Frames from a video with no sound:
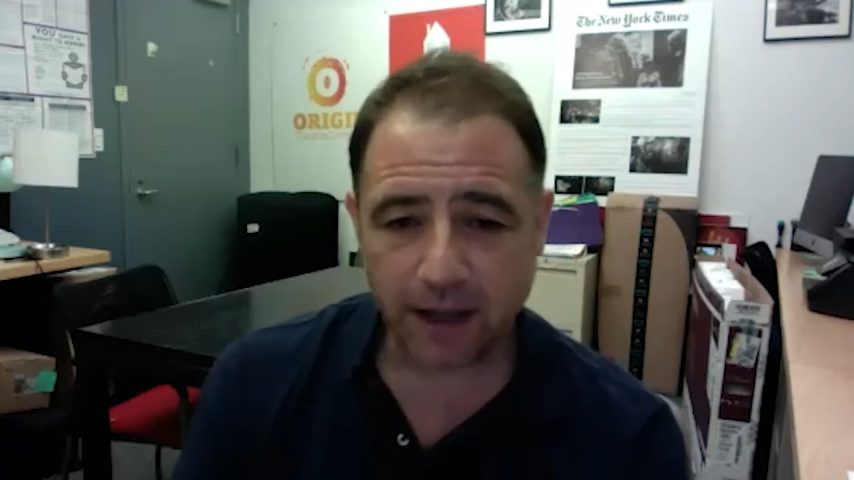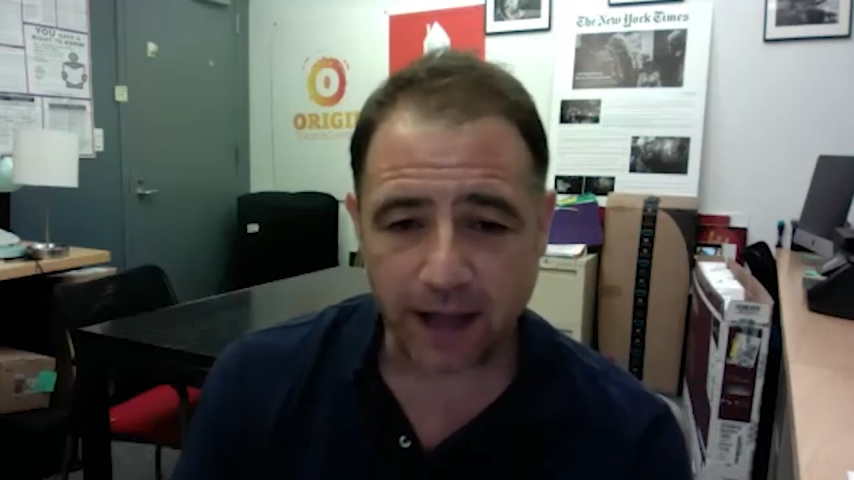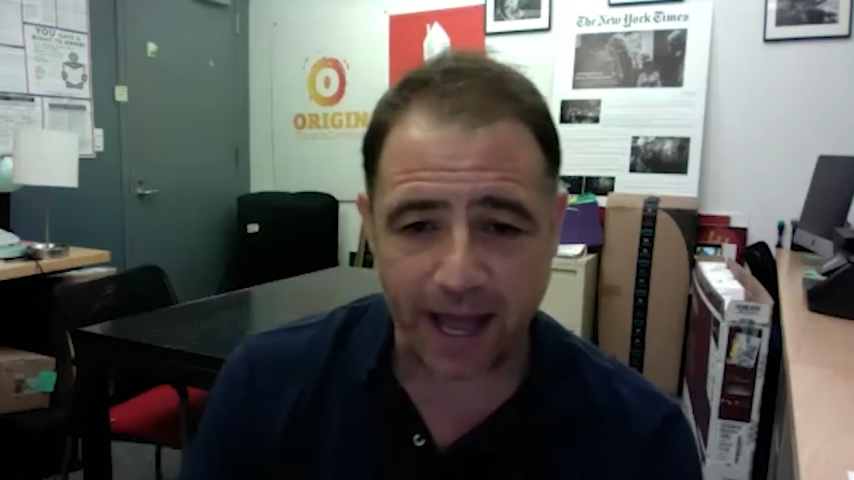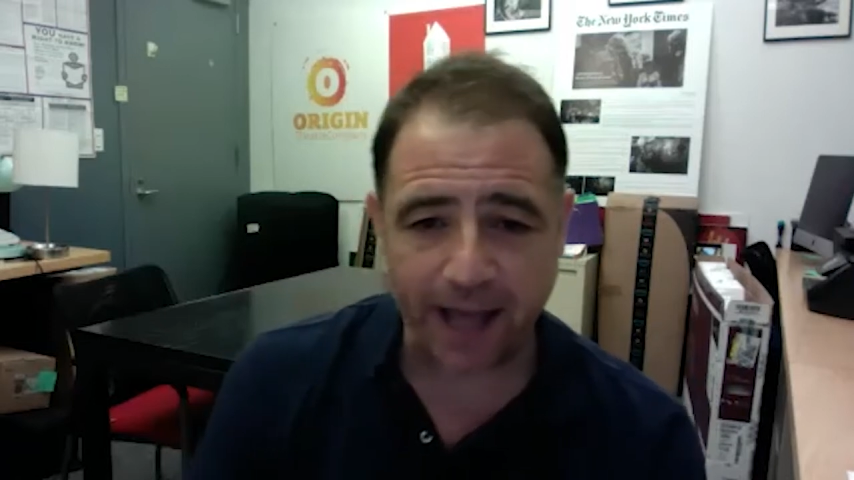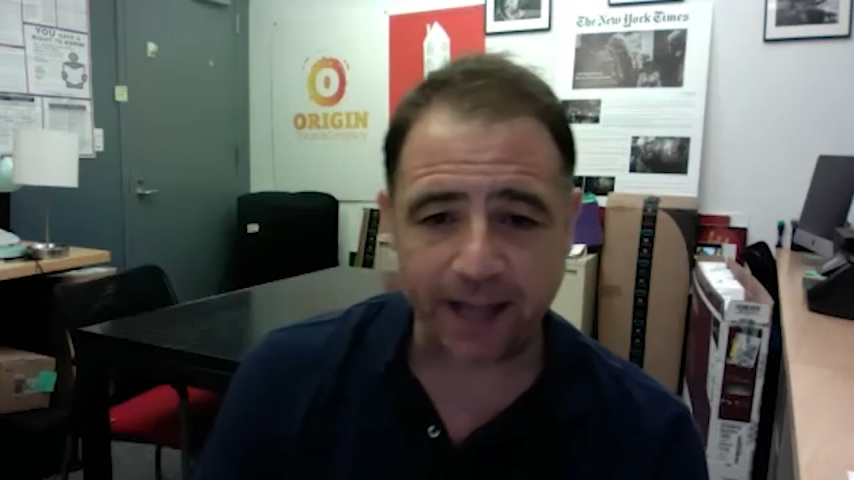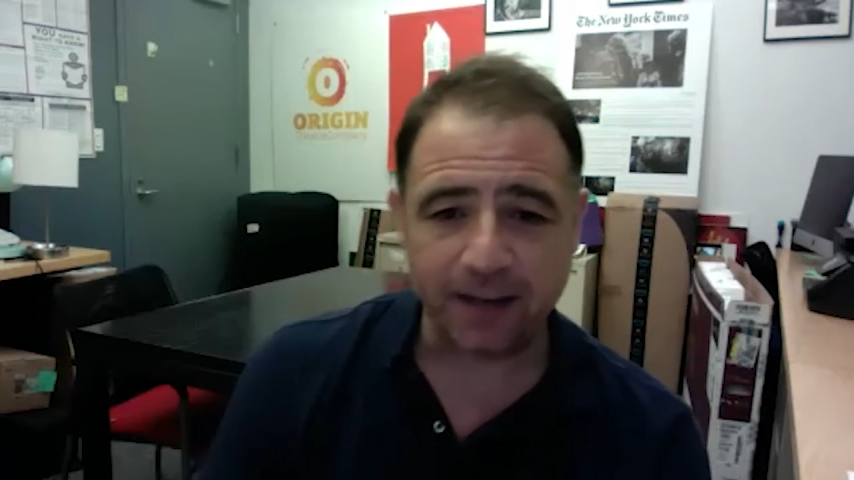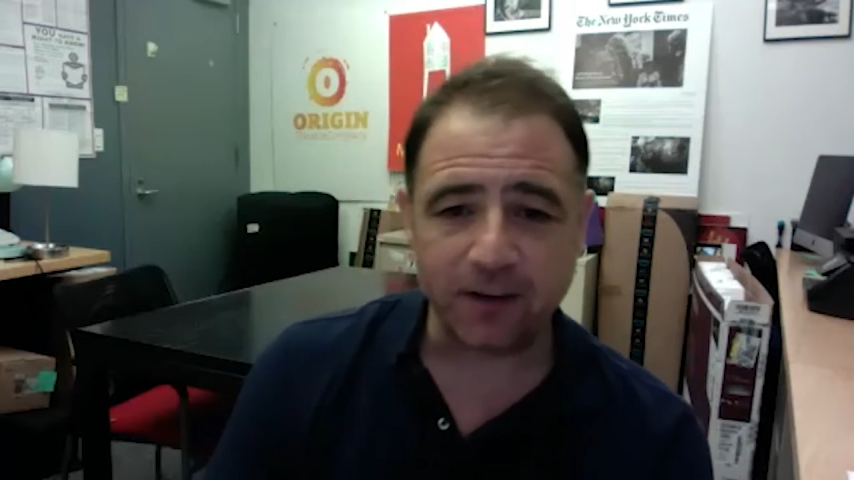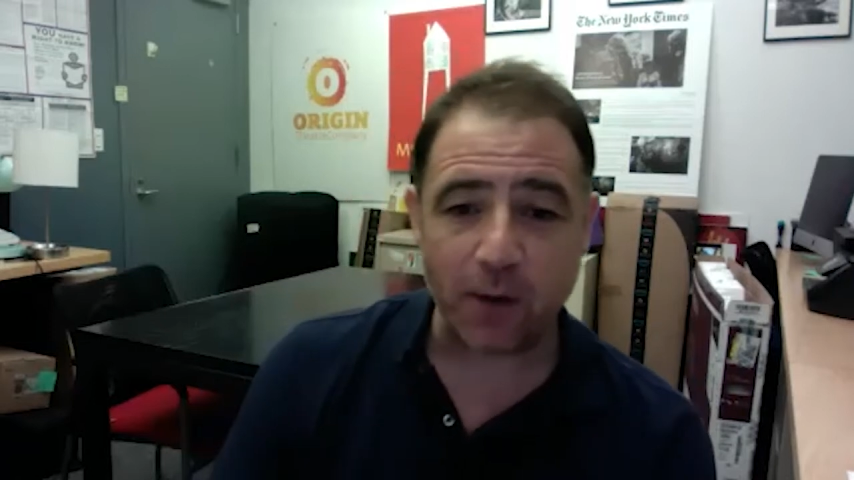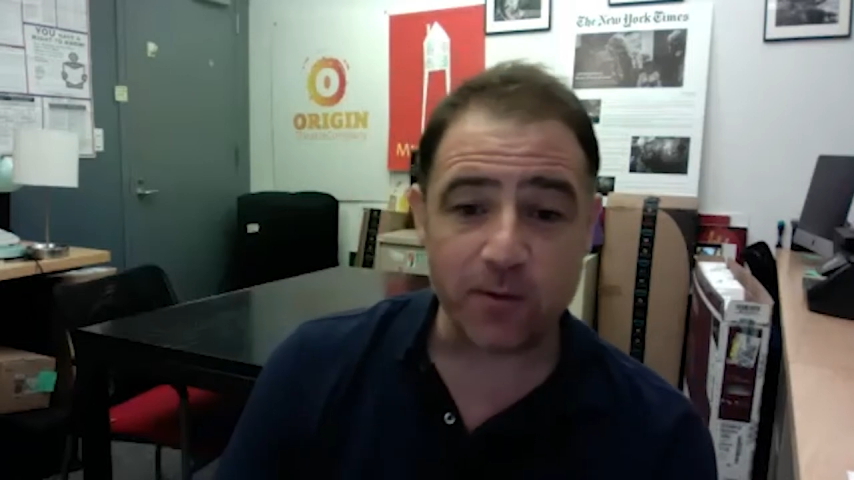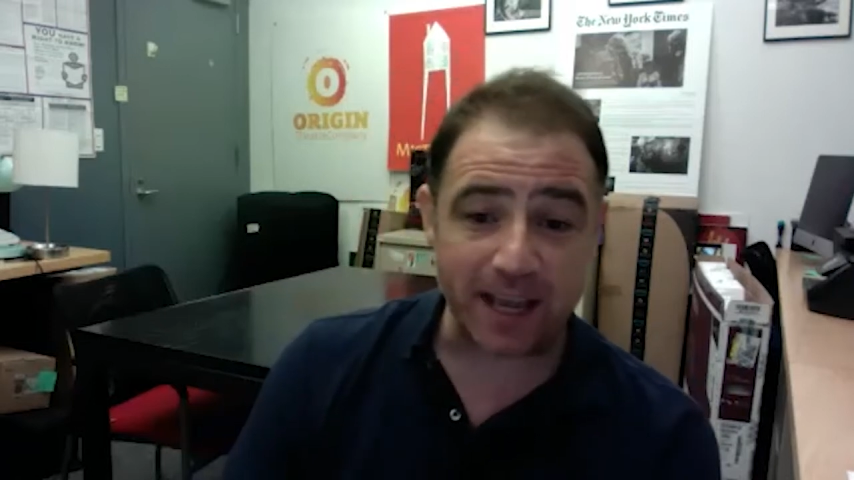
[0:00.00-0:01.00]
And
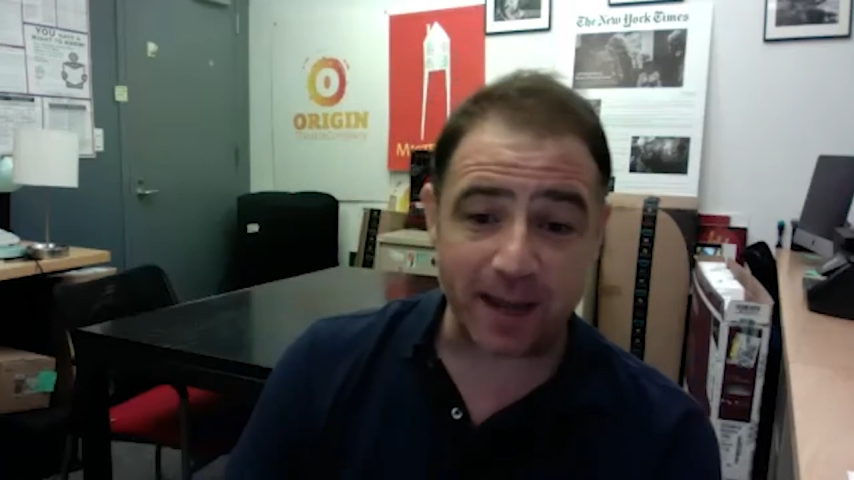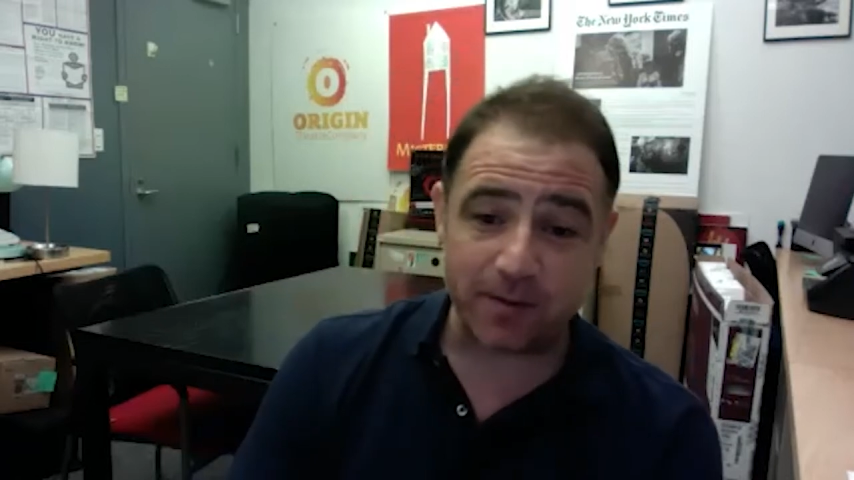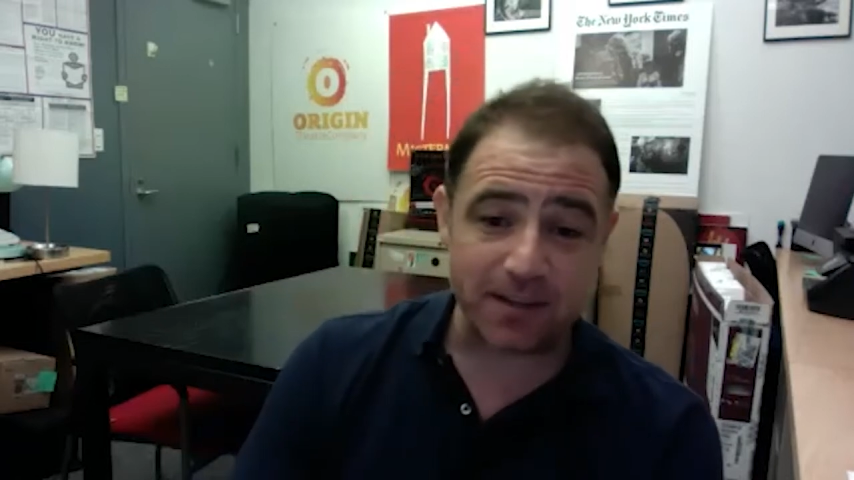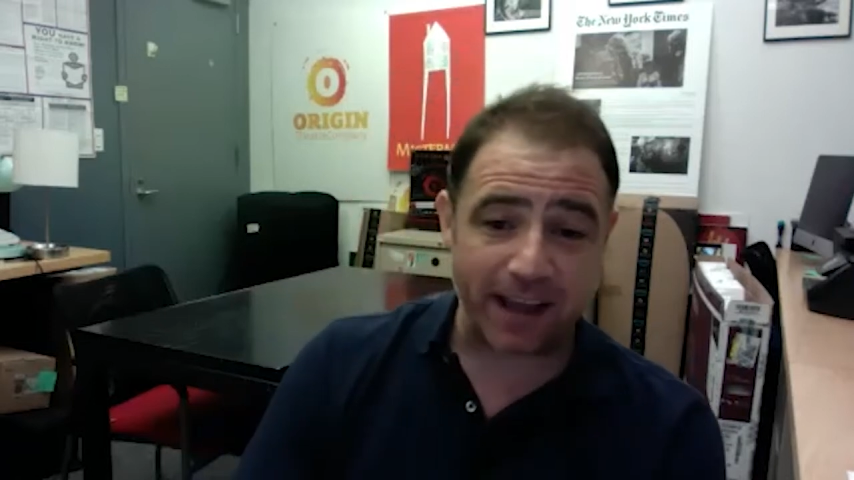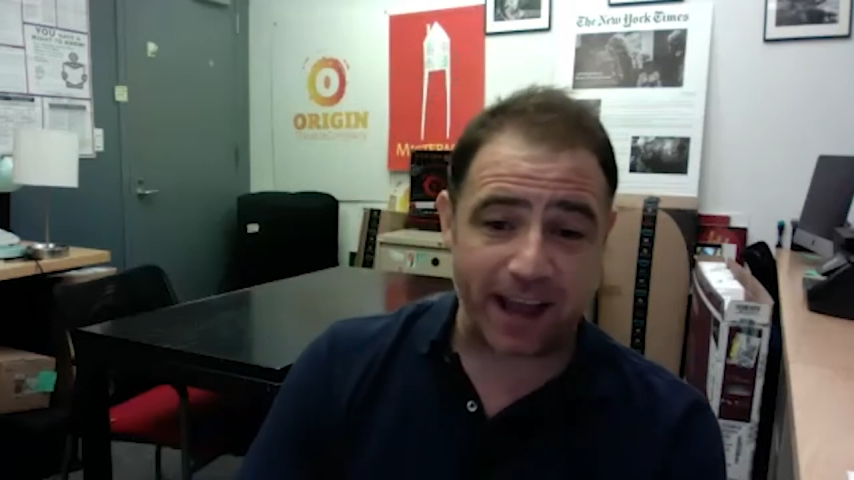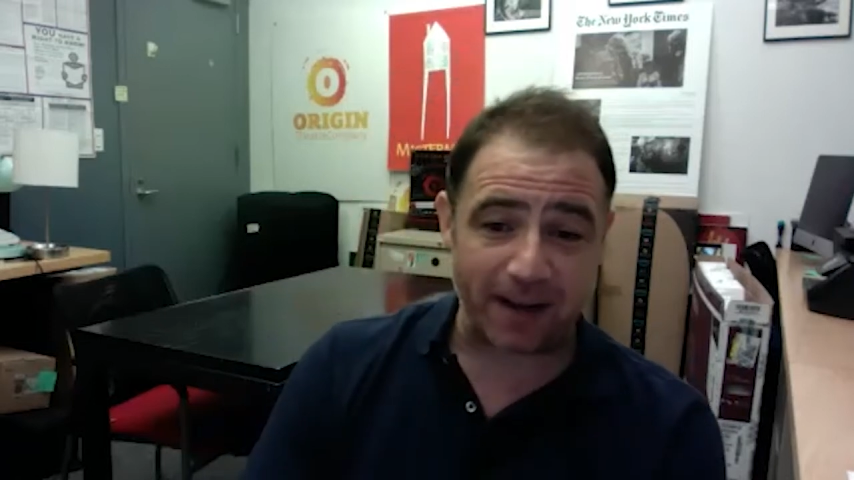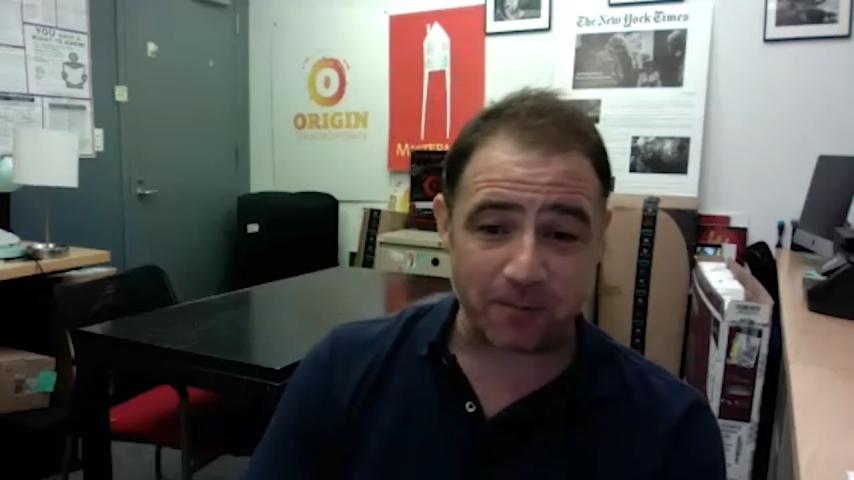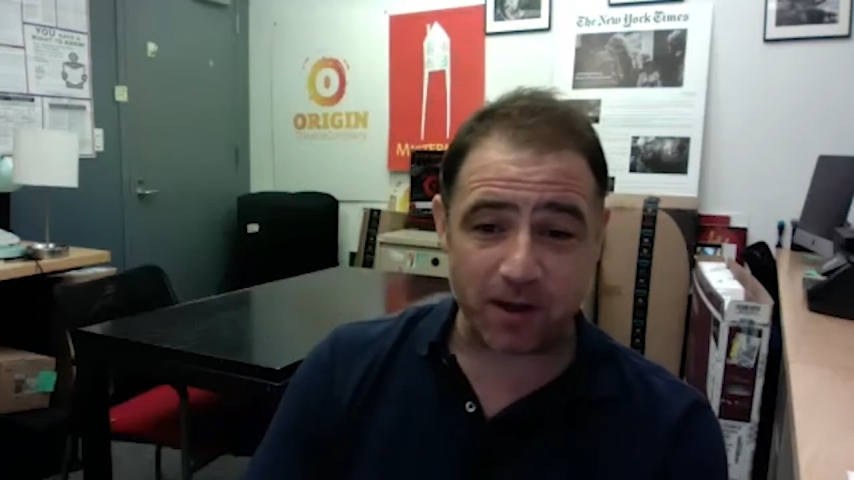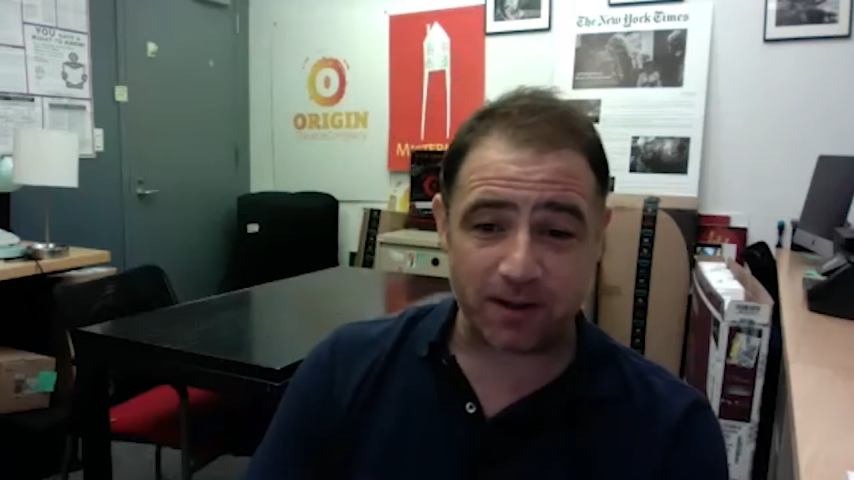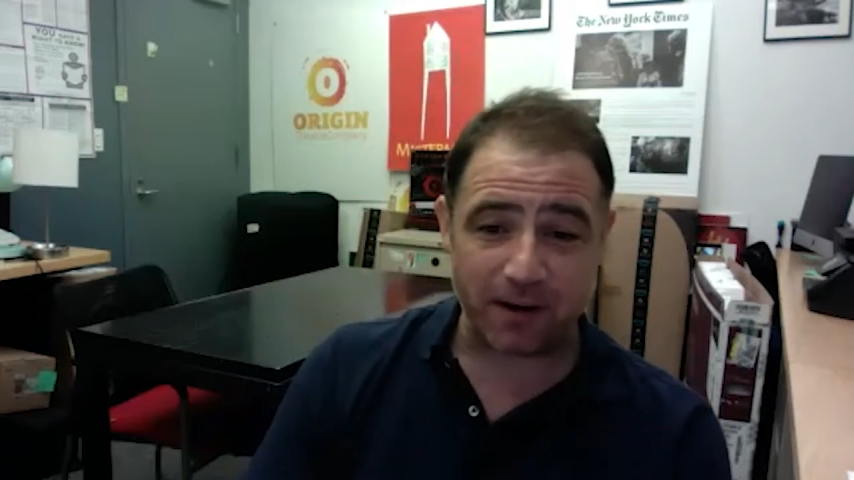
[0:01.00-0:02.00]
I was able to get
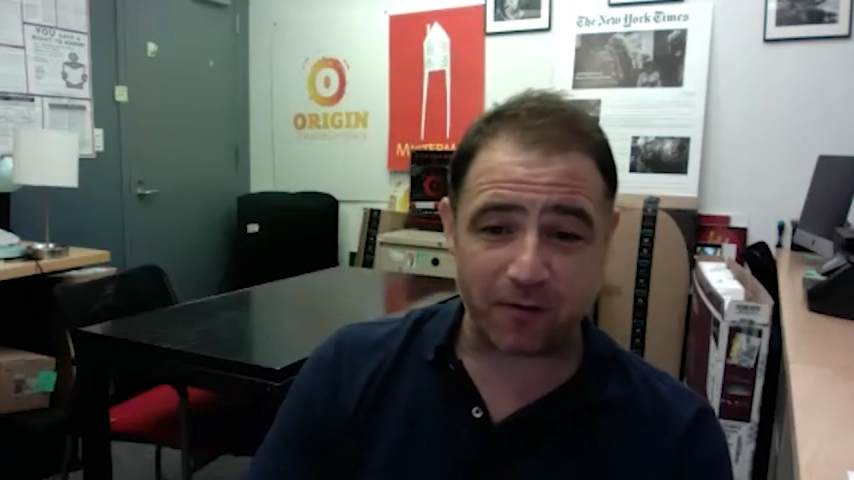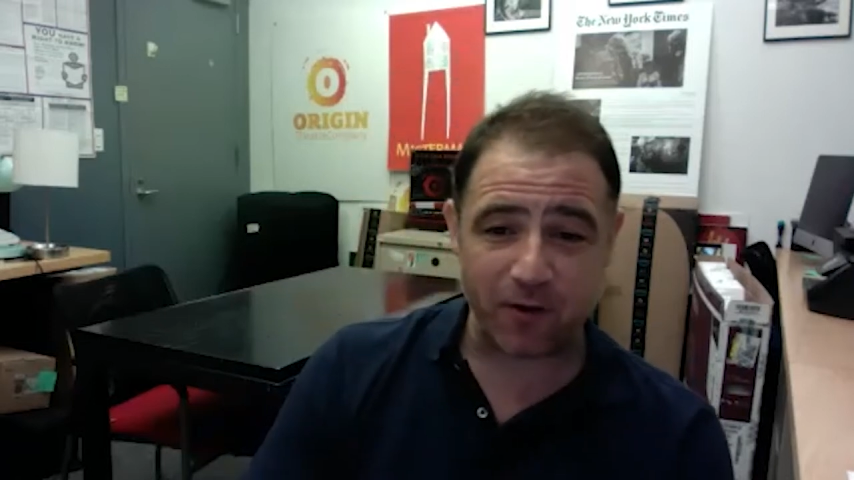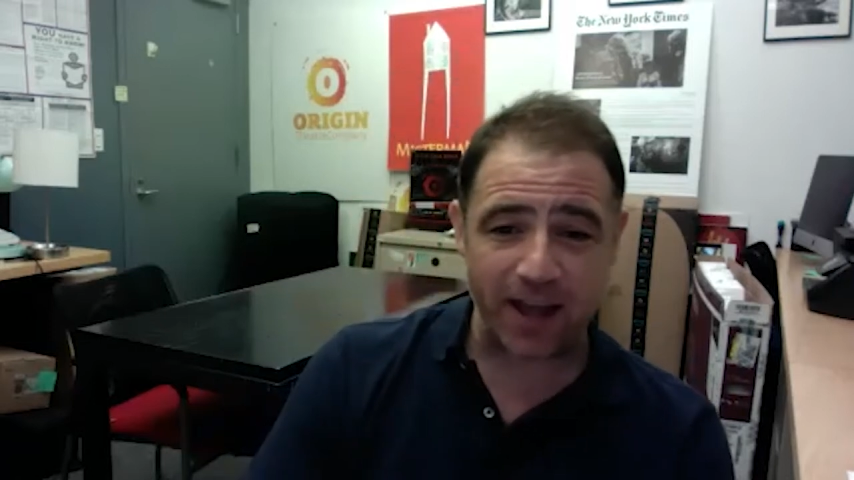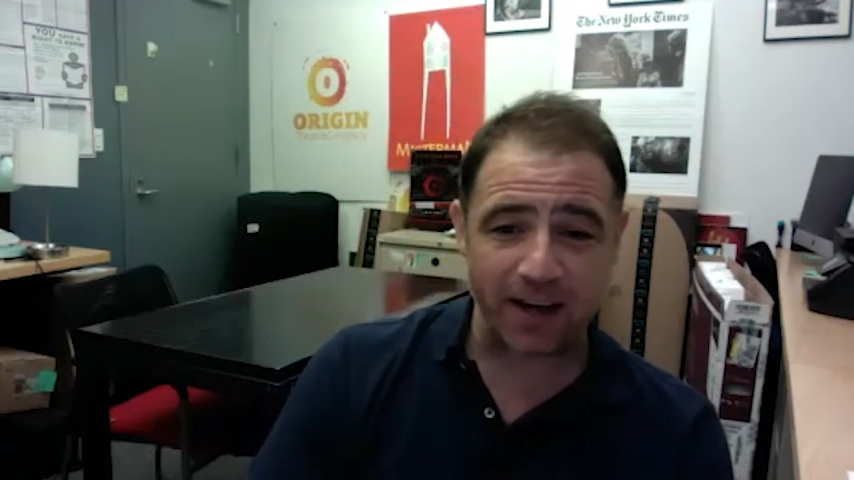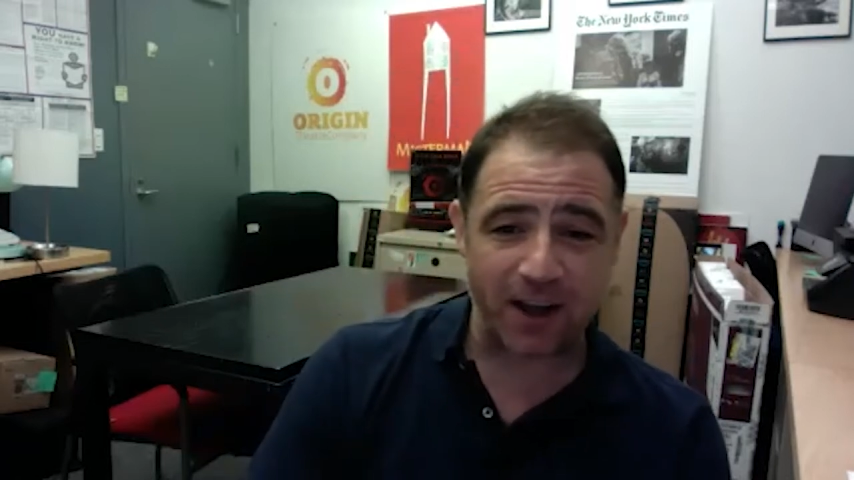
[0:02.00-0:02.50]
my dear friend